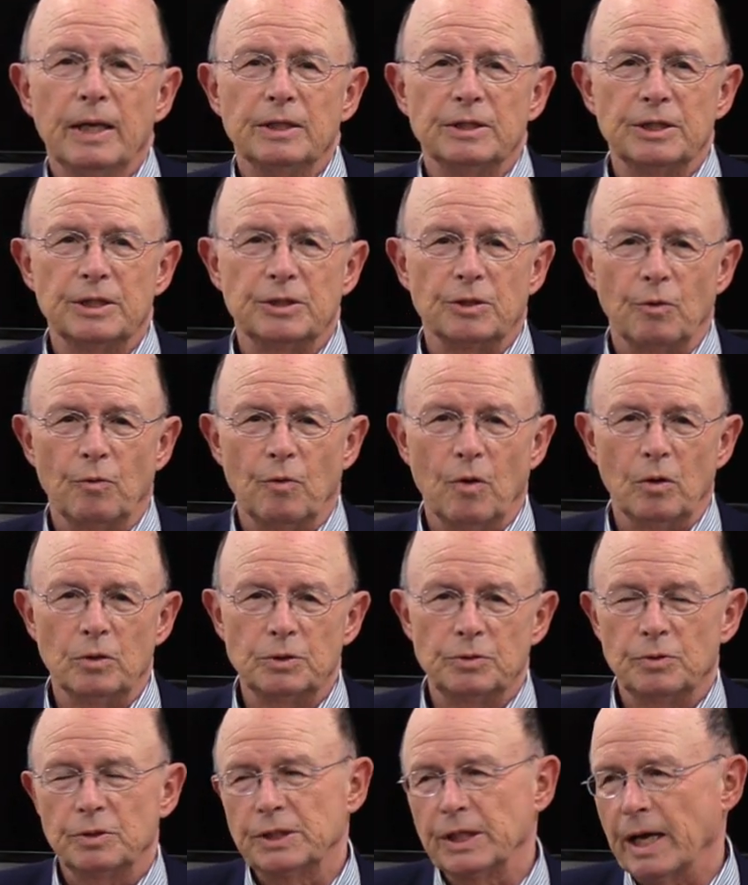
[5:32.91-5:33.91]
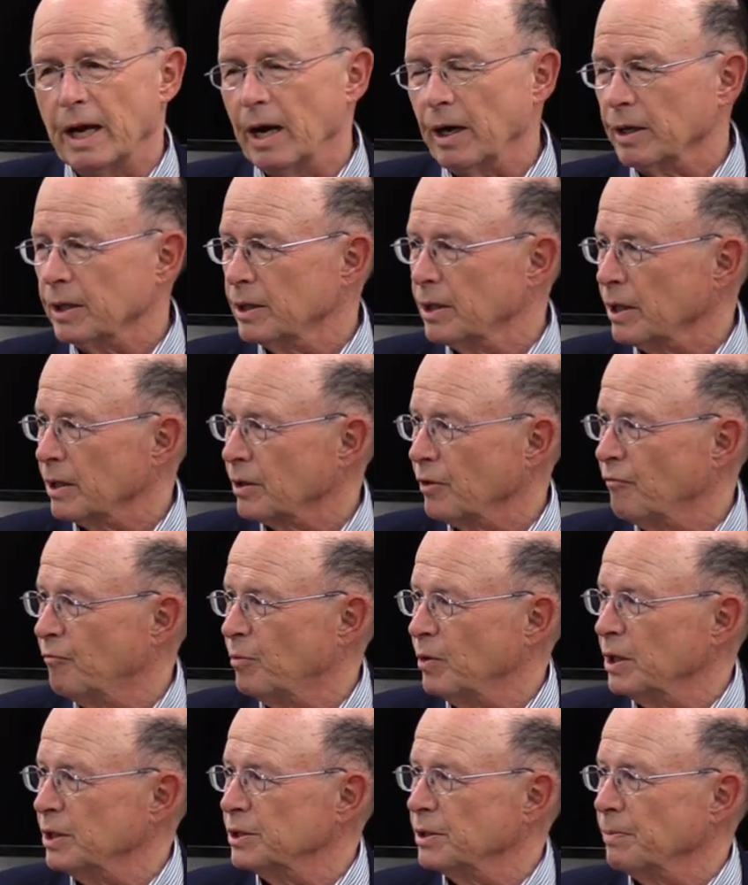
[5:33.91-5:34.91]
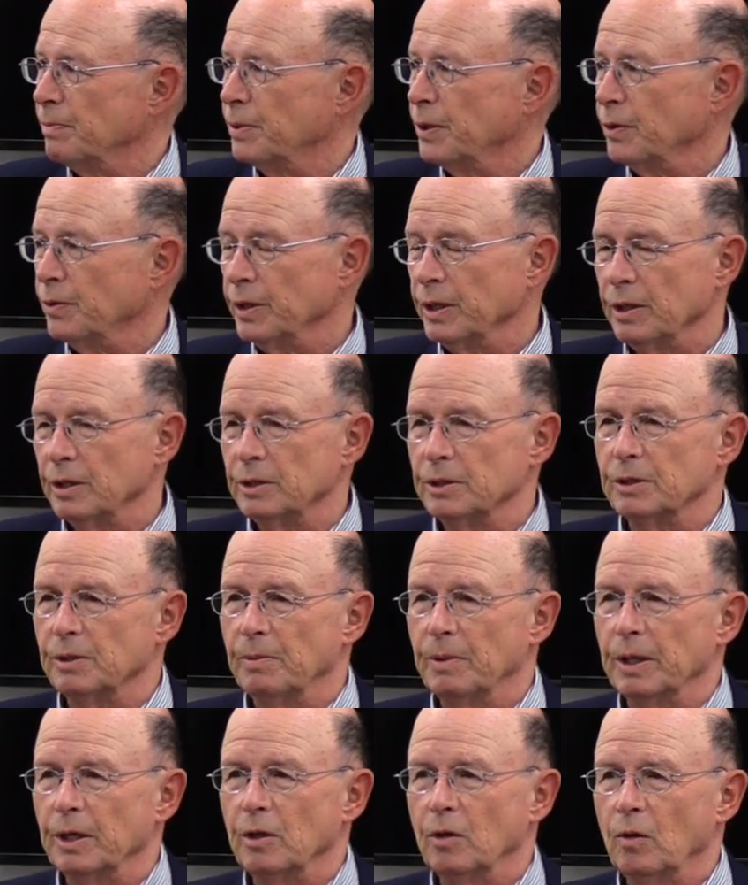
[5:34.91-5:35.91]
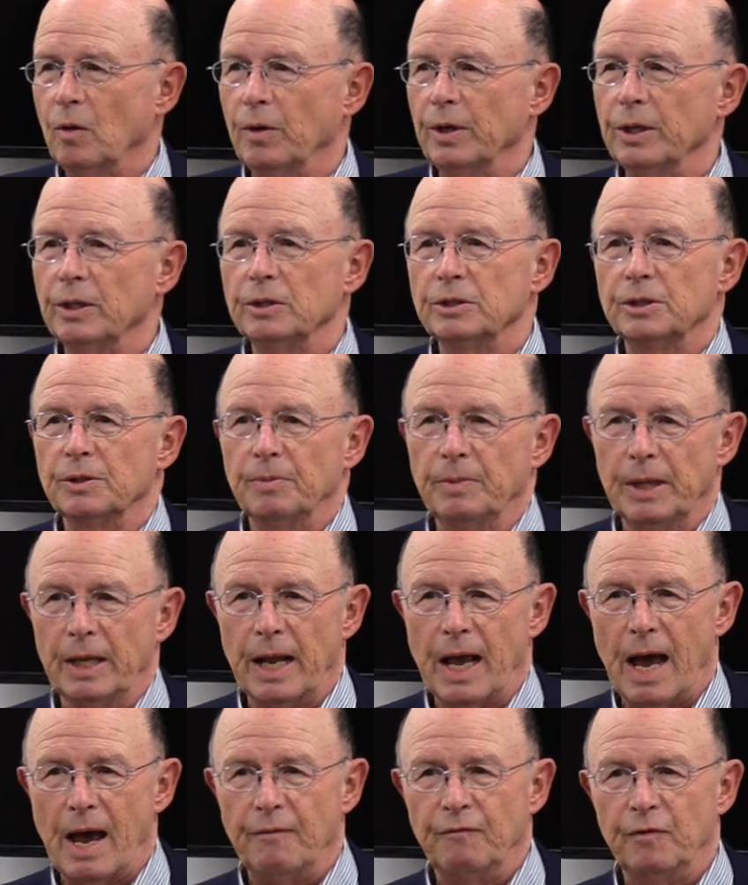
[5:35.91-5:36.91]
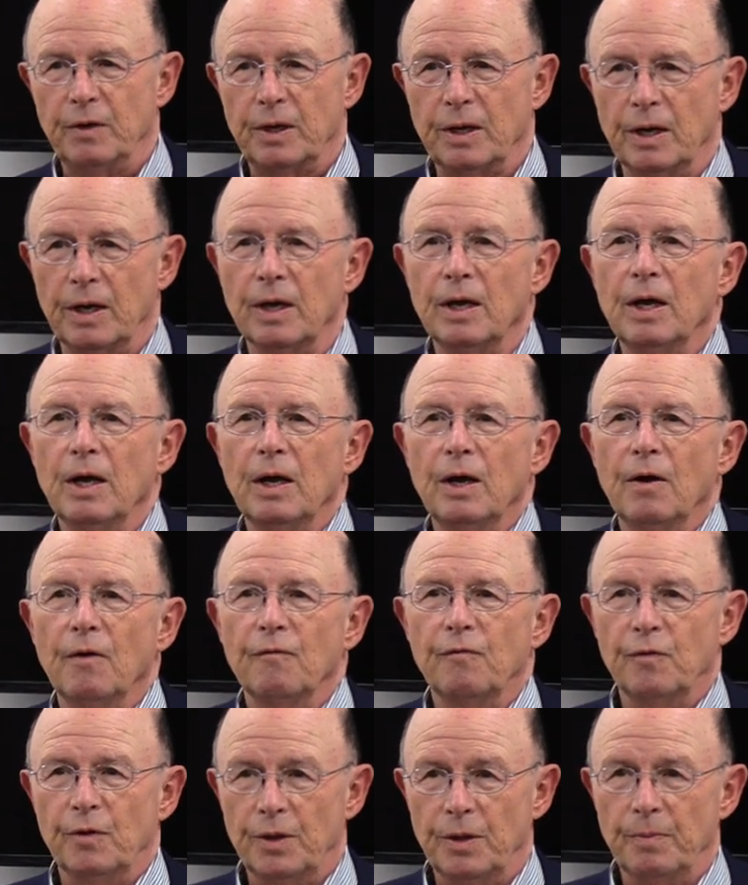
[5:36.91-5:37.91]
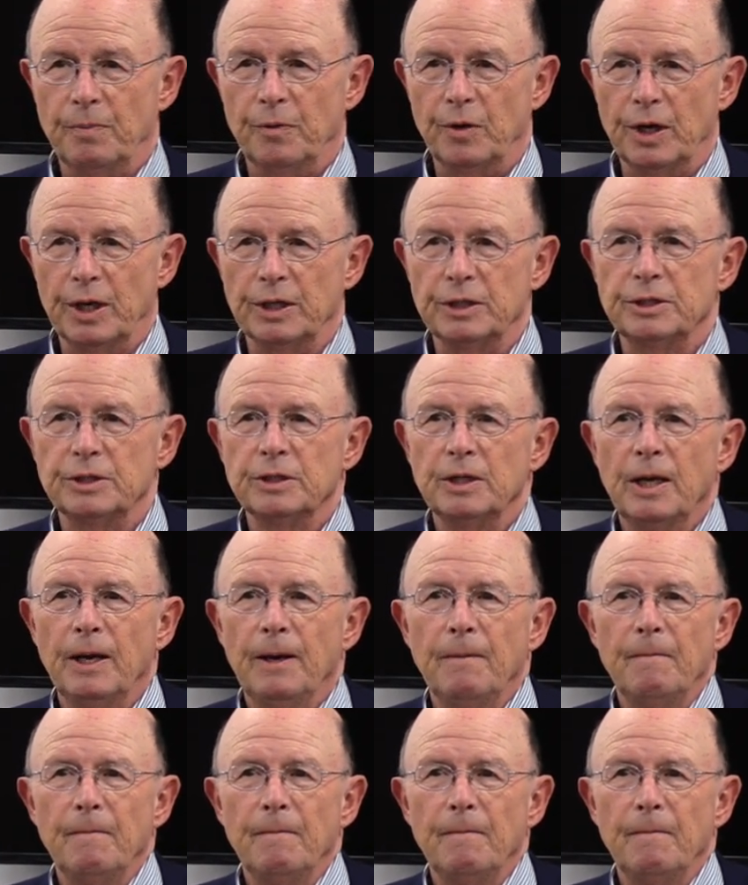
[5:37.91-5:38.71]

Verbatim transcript: Cecil Rhodes was the architect of British imperialism and colonialism in Africa for the British.